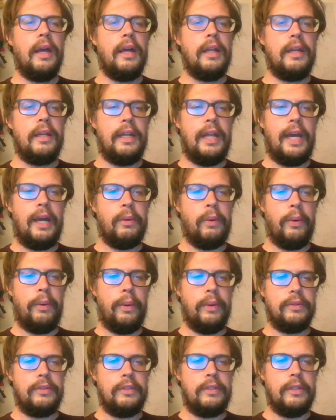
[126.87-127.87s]
Now what we
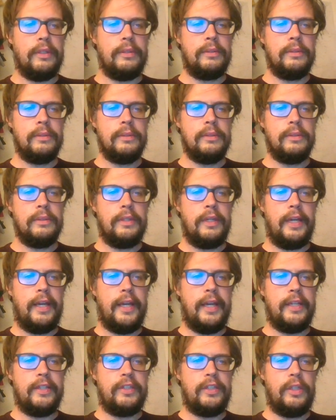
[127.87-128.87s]
want to do
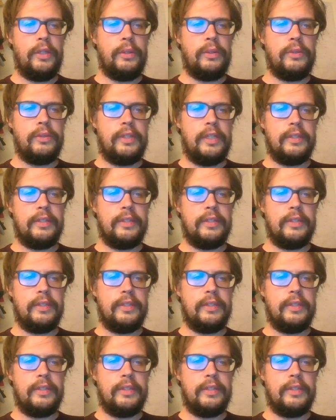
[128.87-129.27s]
is use